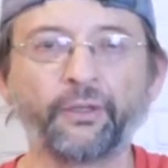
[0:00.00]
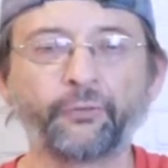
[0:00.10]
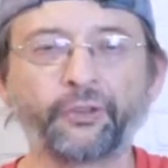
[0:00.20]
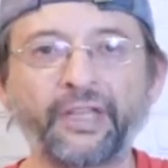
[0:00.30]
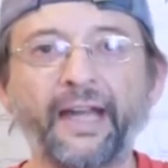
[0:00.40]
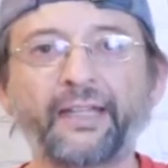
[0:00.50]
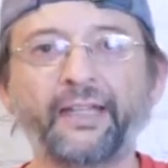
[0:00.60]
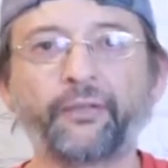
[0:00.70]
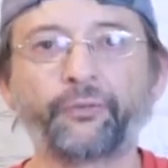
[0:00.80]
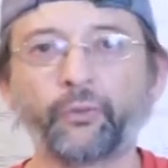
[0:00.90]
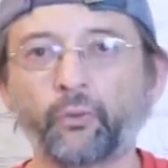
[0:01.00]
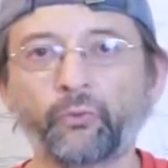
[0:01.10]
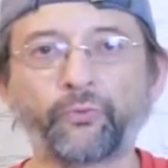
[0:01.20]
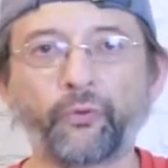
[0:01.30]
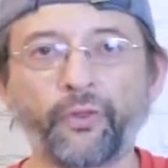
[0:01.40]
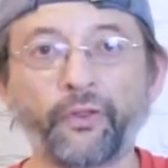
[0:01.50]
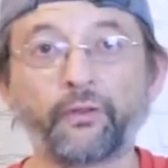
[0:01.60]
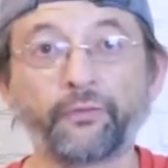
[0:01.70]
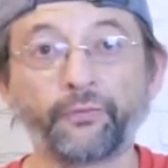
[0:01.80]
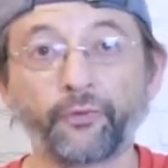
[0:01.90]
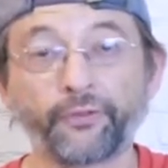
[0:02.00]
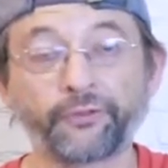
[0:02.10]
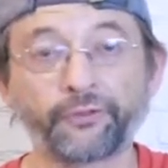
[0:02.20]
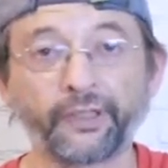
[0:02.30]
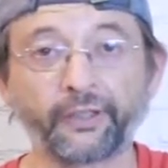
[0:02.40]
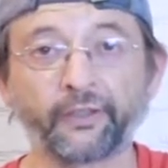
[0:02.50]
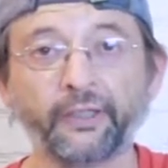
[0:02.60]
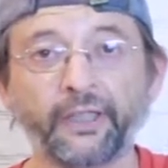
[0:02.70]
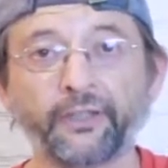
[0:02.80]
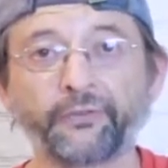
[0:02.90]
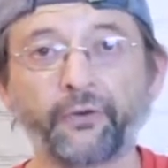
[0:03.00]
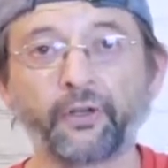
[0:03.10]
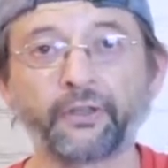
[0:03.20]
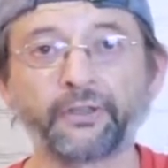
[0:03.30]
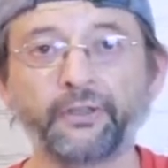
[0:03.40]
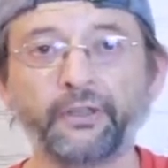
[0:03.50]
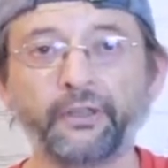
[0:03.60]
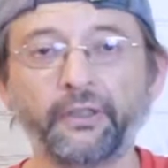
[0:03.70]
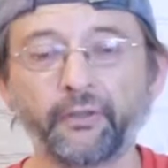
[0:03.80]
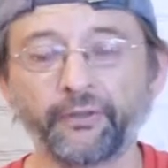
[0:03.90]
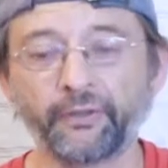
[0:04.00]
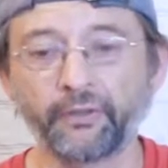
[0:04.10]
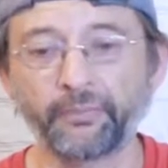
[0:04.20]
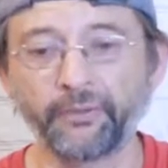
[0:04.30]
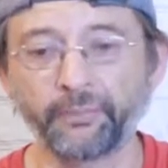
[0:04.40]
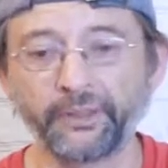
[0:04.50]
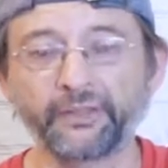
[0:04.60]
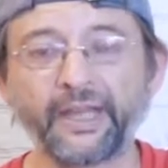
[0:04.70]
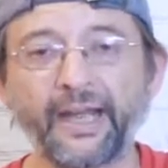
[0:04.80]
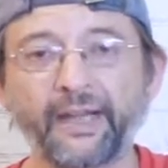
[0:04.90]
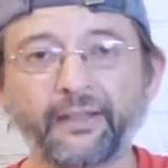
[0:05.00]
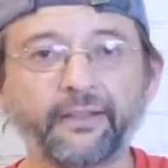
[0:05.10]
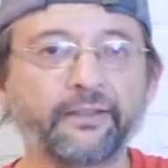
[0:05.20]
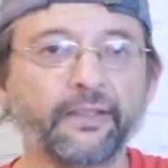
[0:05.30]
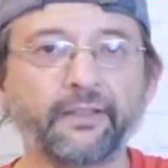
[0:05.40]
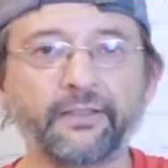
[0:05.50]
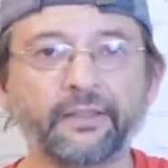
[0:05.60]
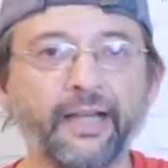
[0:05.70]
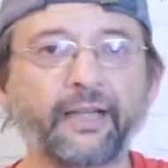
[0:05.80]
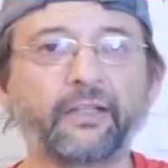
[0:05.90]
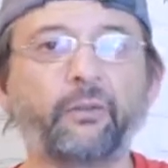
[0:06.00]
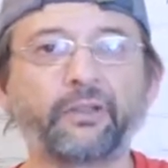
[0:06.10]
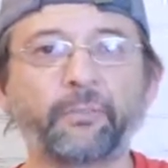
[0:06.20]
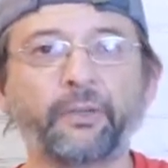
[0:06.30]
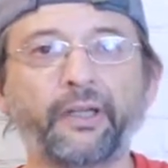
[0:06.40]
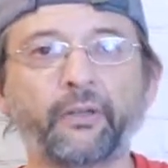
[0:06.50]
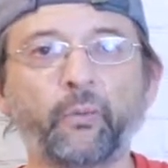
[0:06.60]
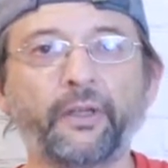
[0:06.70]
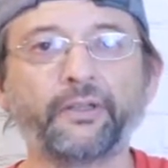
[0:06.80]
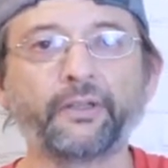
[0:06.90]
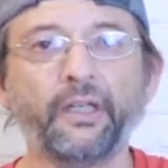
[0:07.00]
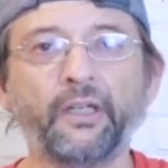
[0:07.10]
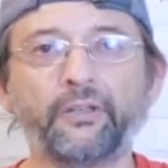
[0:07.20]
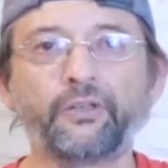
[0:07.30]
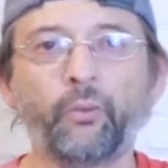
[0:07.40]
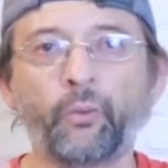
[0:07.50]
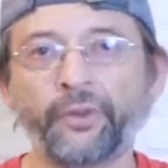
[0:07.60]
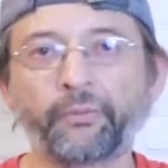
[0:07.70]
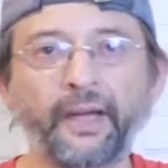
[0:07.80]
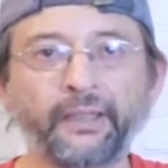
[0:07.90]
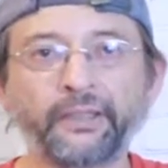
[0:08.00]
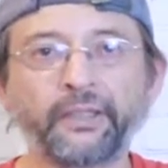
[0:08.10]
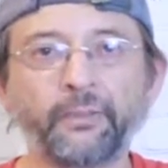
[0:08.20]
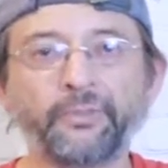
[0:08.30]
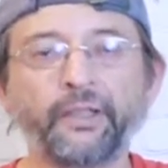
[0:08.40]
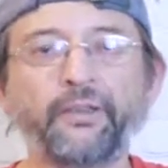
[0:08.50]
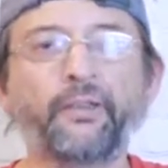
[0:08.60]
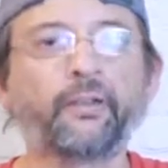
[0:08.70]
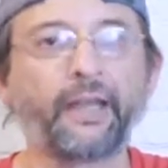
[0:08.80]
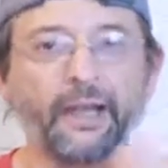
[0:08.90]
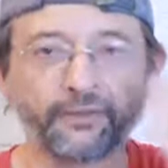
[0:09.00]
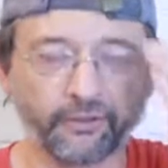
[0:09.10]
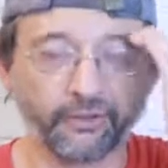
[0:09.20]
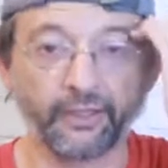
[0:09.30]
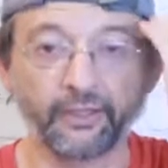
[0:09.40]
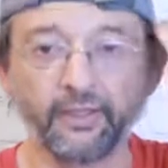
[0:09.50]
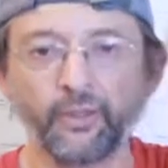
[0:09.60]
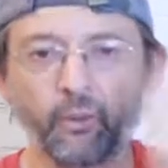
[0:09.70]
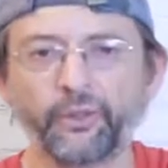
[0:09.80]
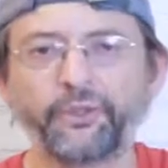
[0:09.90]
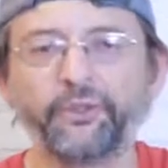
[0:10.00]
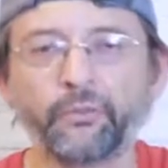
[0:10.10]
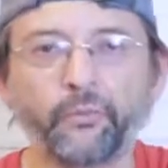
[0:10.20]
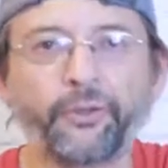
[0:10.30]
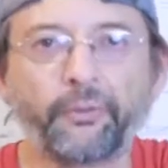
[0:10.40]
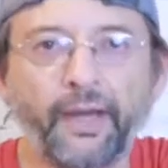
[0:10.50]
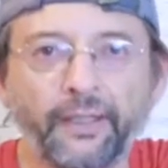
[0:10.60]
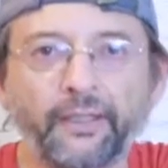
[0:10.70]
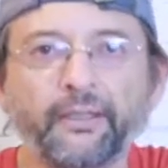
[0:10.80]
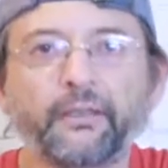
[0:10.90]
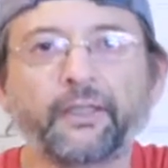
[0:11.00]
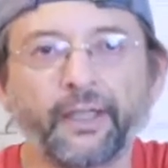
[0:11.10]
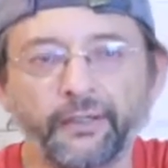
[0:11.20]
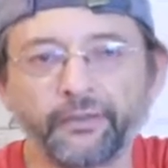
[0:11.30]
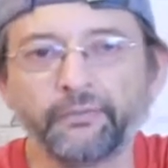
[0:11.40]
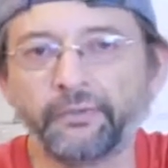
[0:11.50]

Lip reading: for tagging it for the stringer, as far as there'll be a tag that says exactly what the player wants. So when the racket comes in, they'll ask, okay, what are you doing with the racket? Okay,